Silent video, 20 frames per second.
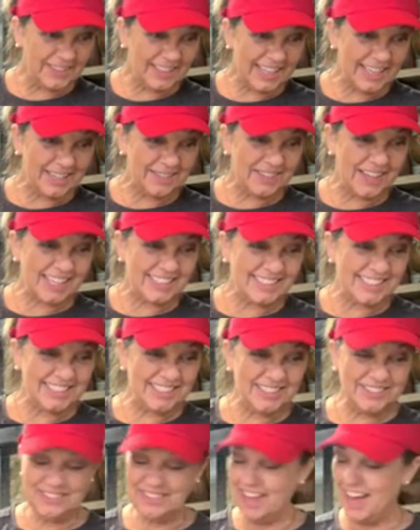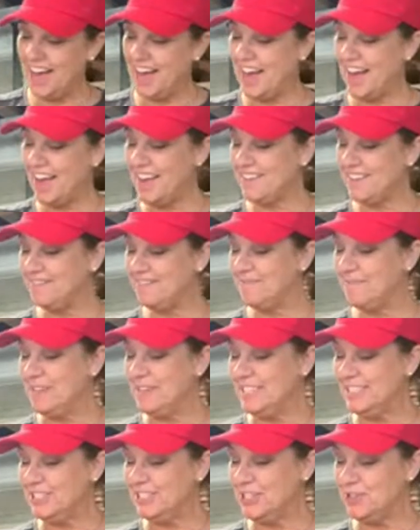glad I'm catching you live.
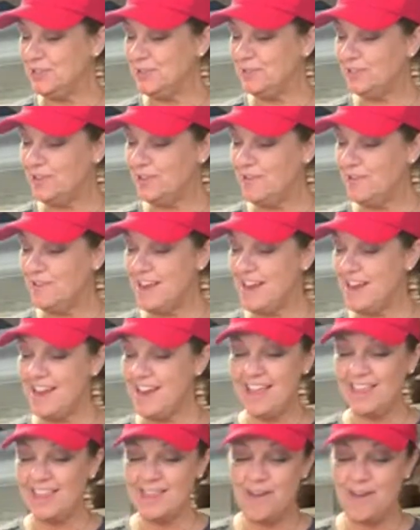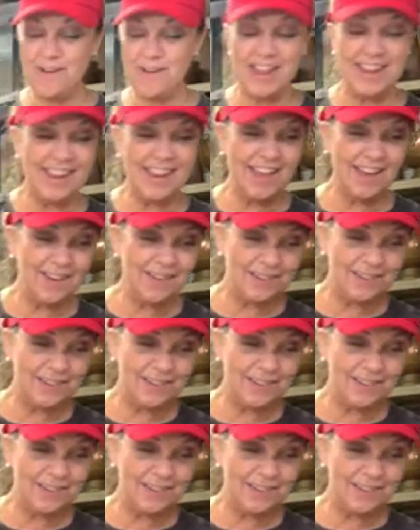Me too, Tony. Hello, hello.